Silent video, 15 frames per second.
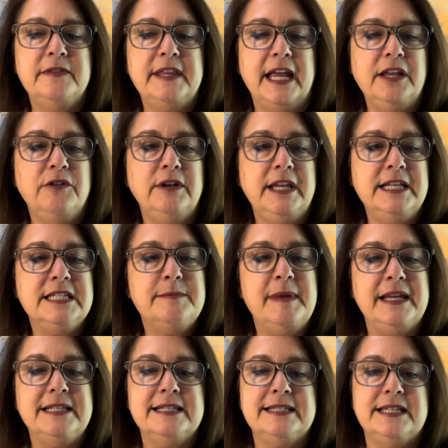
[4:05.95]
that you need to
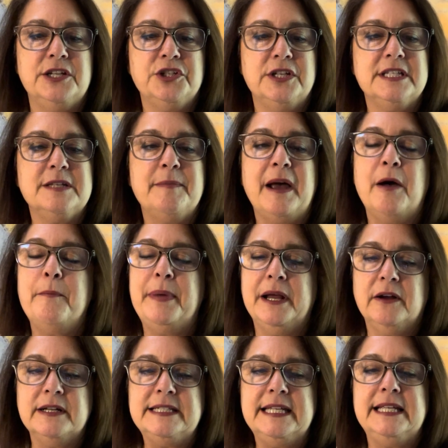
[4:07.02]
make decisions about
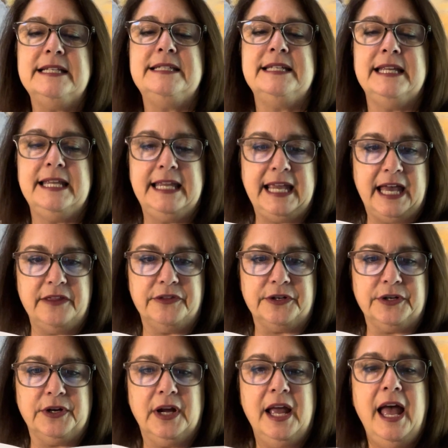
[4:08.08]
parenting
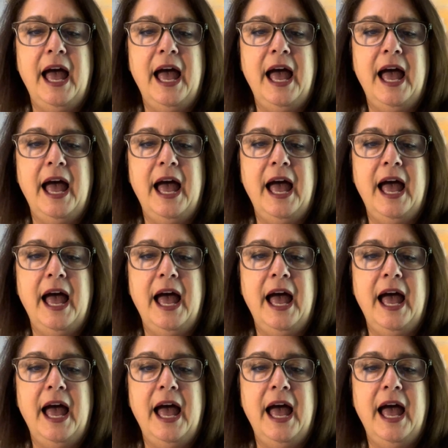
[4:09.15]
together.